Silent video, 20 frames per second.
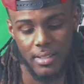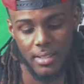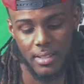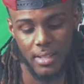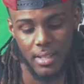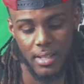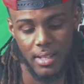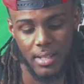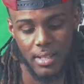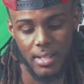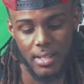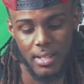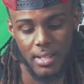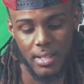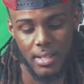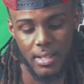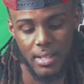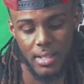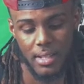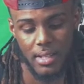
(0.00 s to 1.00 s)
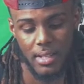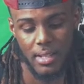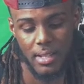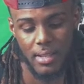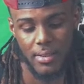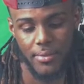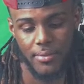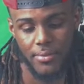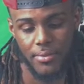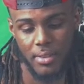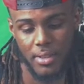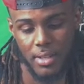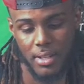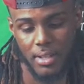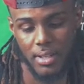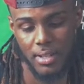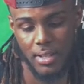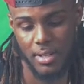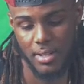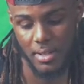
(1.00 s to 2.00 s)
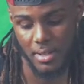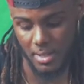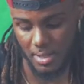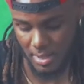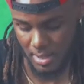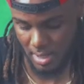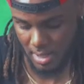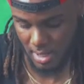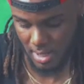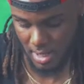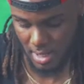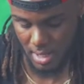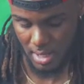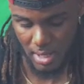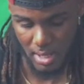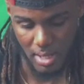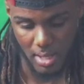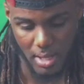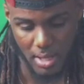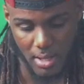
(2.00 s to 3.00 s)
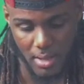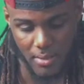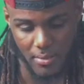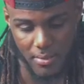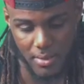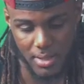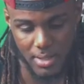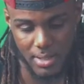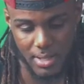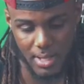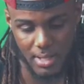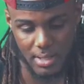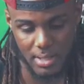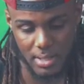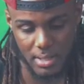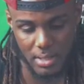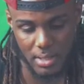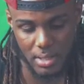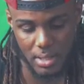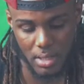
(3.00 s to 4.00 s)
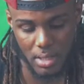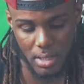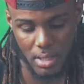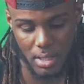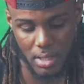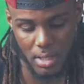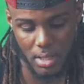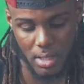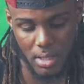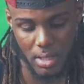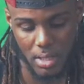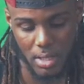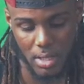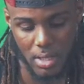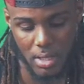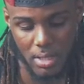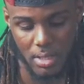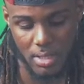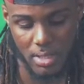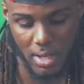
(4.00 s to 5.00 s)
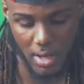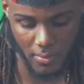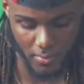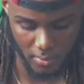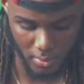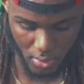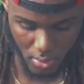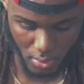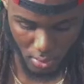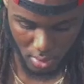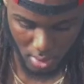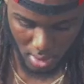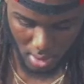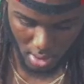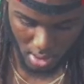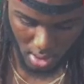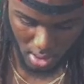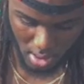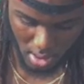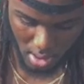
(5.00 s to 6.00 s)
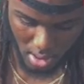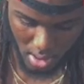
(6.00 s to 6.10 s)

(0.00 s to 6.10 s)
good for the uh, for the Texans. Jeff Okuda,